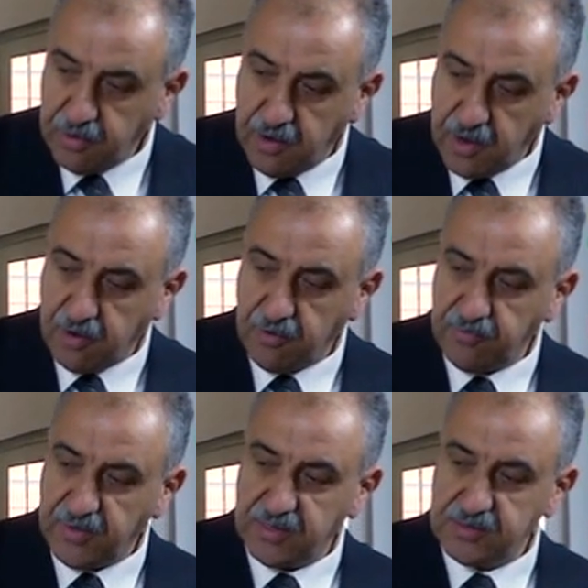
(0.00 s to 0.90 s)

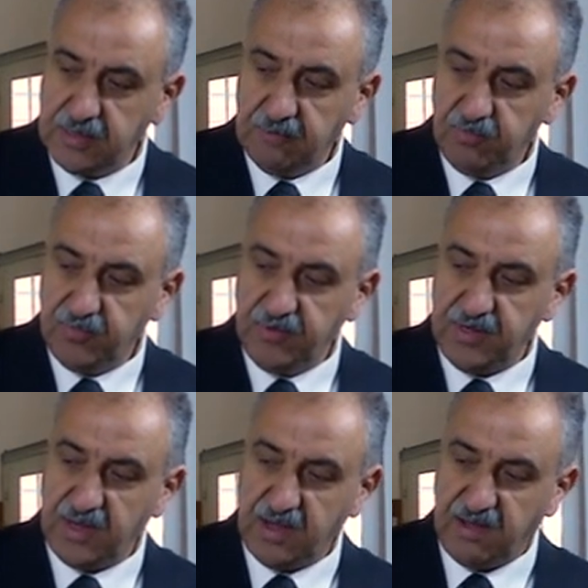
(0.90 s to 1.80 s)
Now that
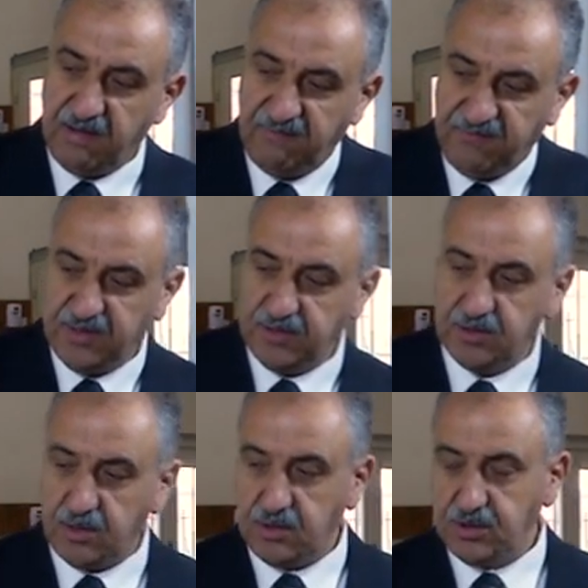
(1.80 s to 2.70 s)
we have the
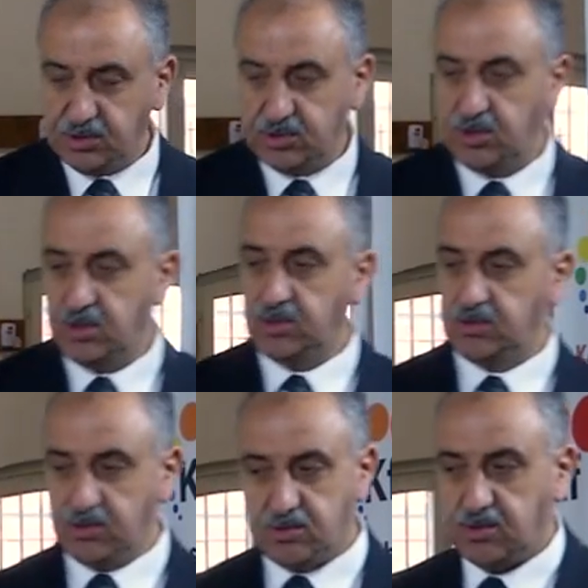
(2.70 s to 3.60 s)
knowledge
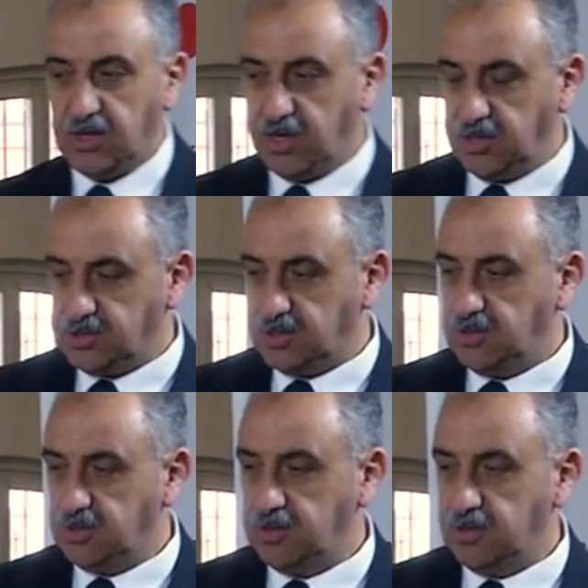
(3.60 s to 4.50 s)
to create
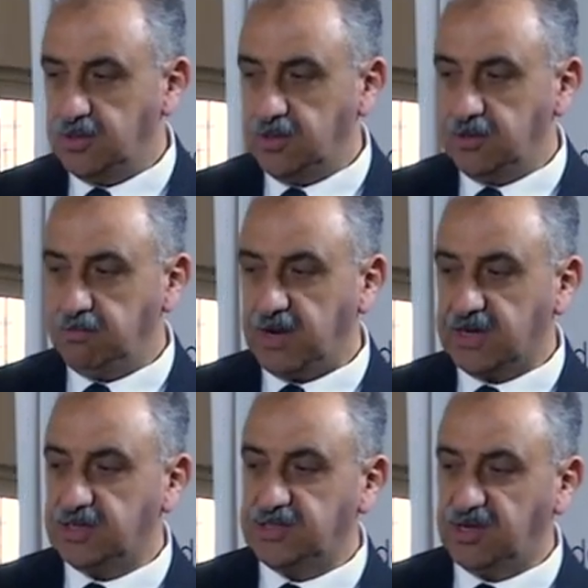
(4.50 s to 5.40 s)

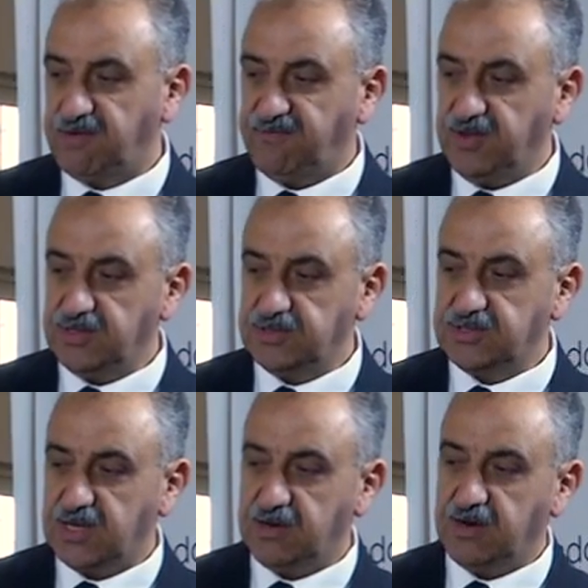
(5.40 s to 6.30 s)
magnetic
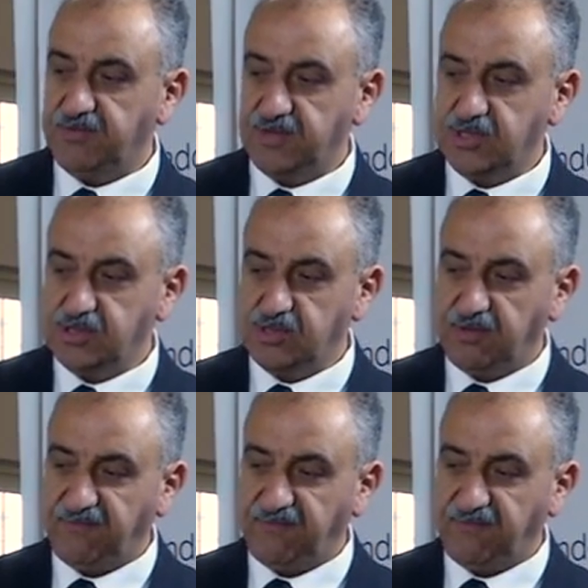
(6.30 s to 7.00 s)
fields and gravitational